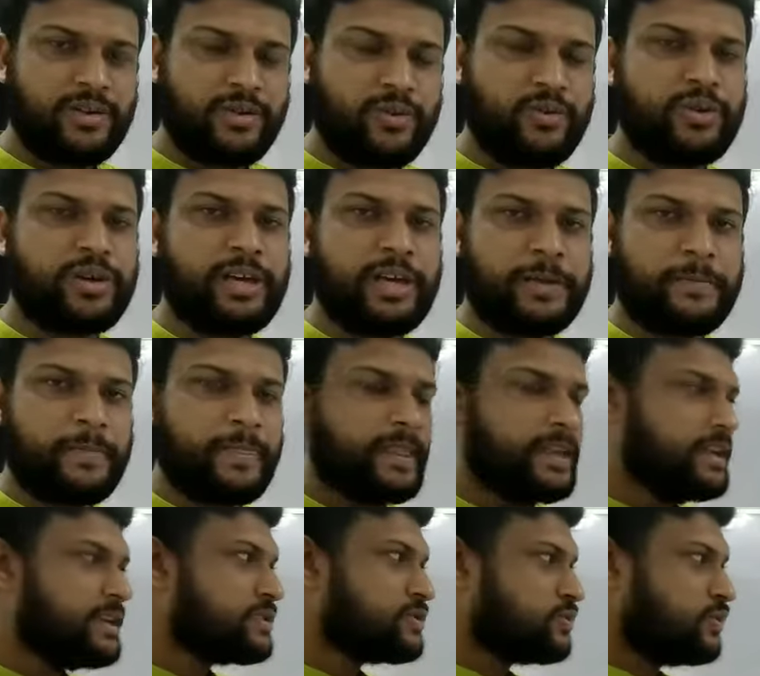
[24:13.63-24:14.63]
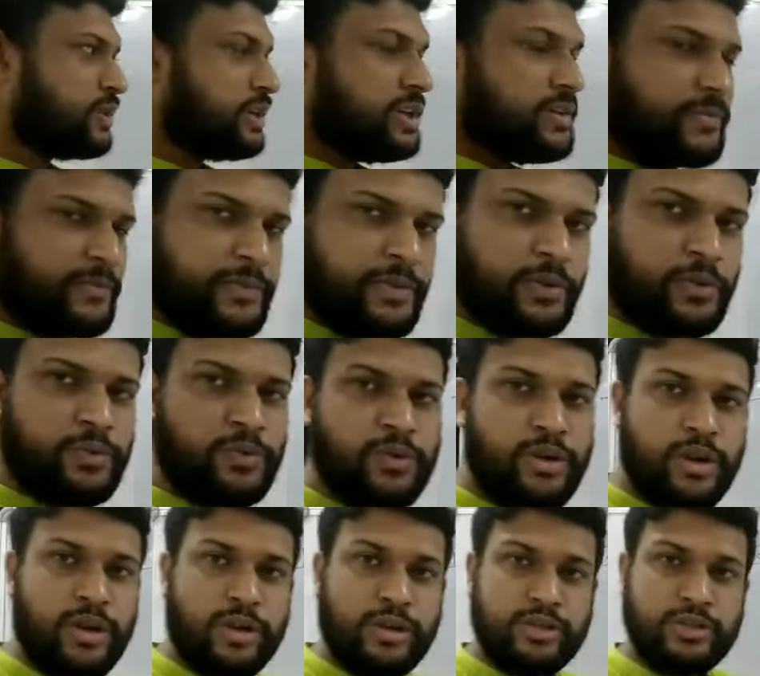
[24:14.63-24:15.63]
Okay, so if you
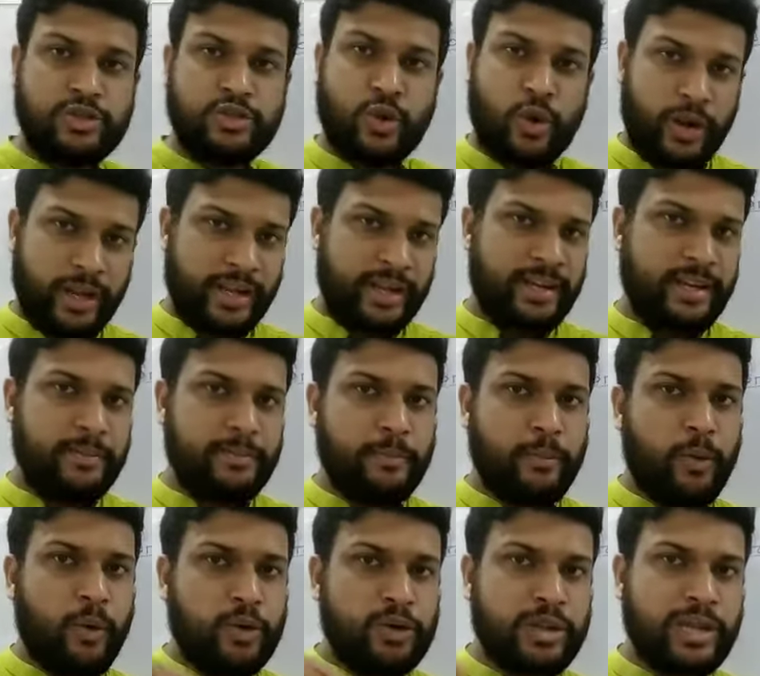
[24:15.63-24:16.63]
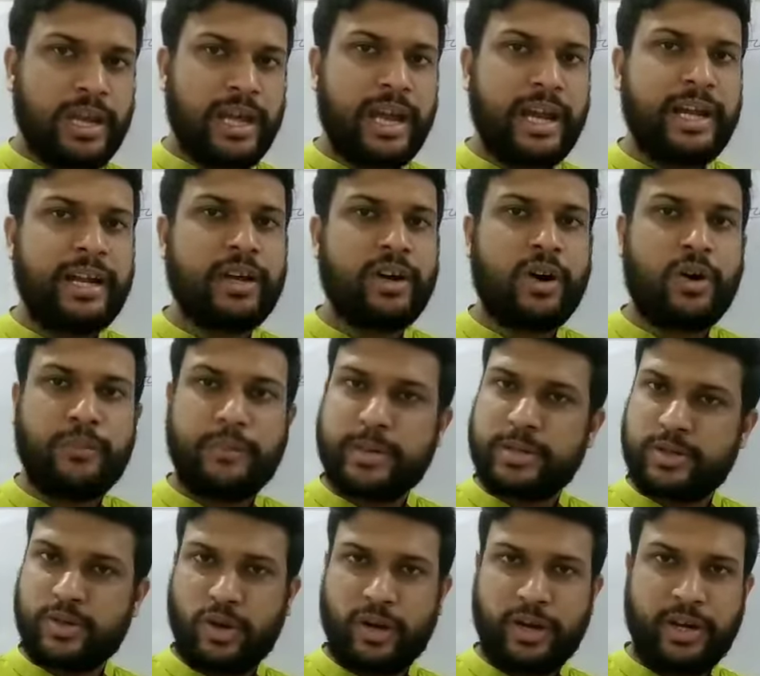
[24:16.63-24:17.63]
join both end of the
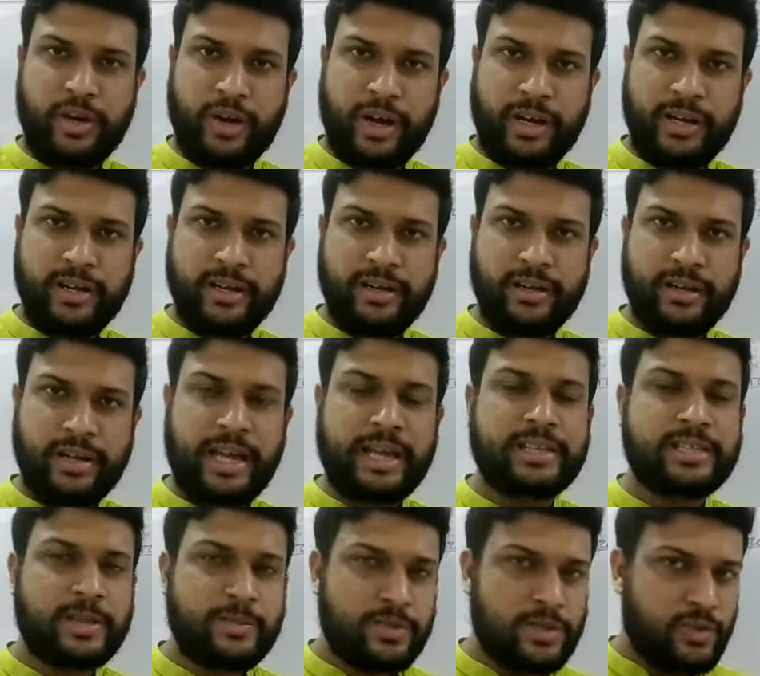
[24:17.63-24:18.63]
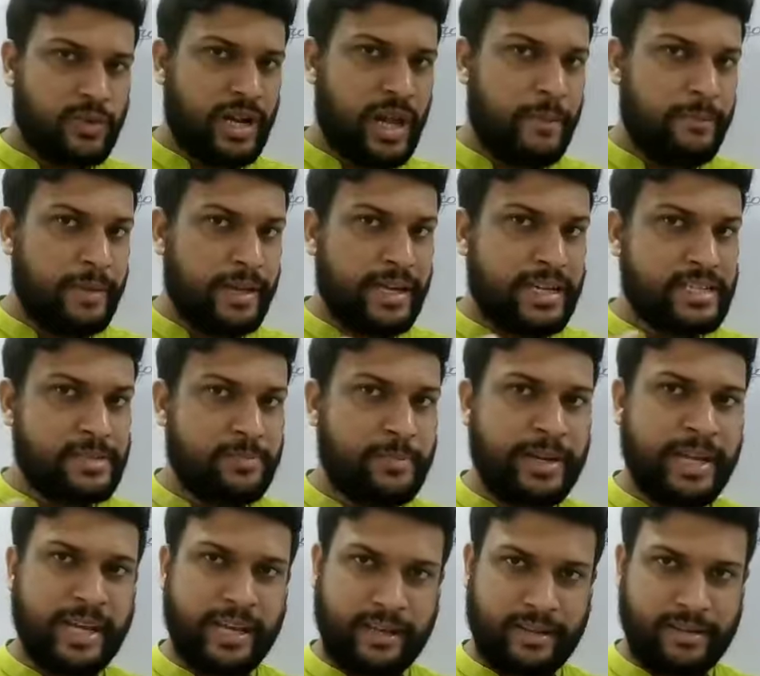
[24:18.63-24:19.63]
solenoid, like suppose you are having a
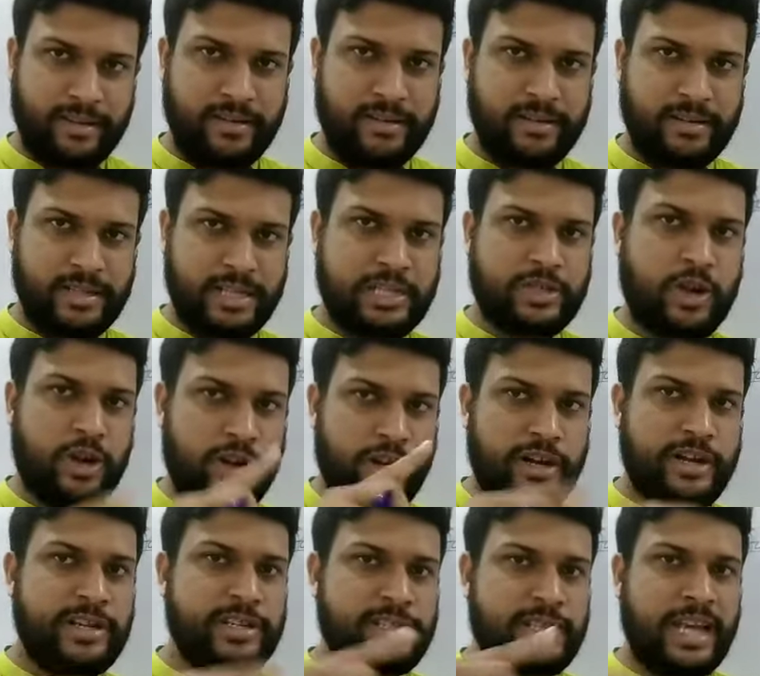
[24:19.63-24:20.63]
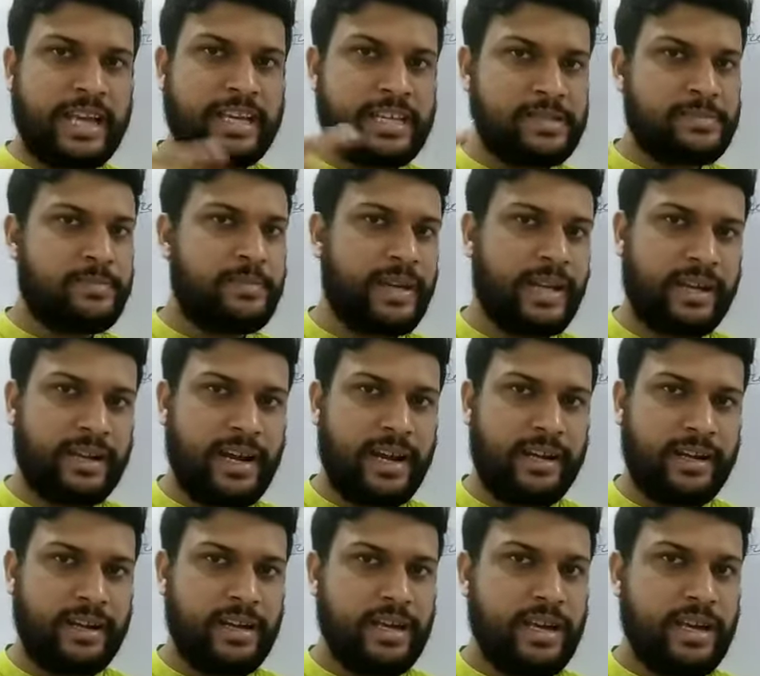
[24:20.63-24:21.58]
spring, the solenoid is like a spring, right?